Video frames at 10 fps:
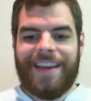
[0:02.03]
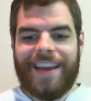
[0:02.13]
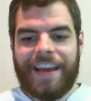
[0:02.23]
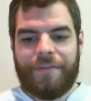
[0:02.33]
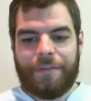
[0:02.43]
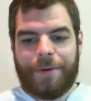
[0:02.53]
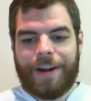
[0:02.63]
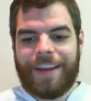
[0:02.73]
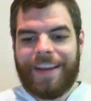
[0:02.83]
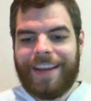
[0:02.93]
Hey
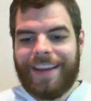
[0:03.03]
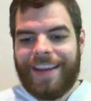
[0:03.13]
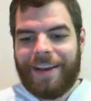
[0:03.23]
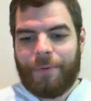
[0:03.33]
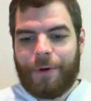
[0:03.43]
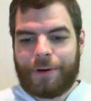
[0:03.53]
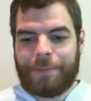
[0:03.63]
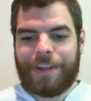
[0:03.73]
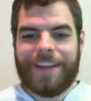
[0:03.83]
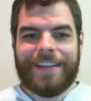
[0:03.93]
everybody, welcome
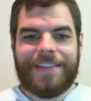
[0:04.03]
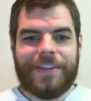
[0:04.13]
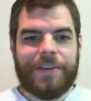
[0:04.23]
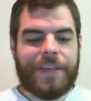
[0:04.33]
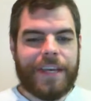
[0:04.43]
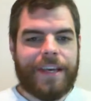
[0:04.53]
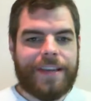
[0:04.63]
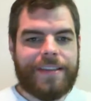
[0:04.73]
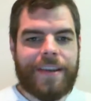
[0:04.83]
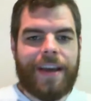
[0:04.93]
again to
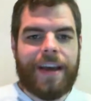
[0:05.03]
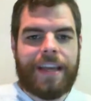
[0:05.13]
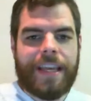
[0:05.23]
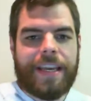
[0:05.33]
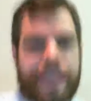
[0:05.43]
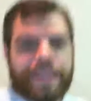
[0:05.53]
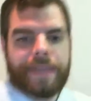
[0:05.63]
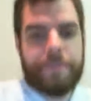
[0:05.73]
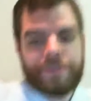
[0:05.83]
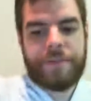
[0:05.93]
Gigs, Get Into
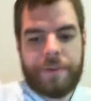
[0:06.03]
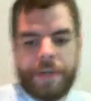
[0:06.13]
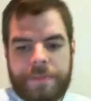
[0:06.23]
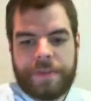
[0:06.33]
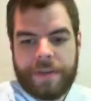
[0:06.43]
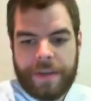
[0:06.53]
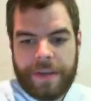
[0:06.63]
Games streams.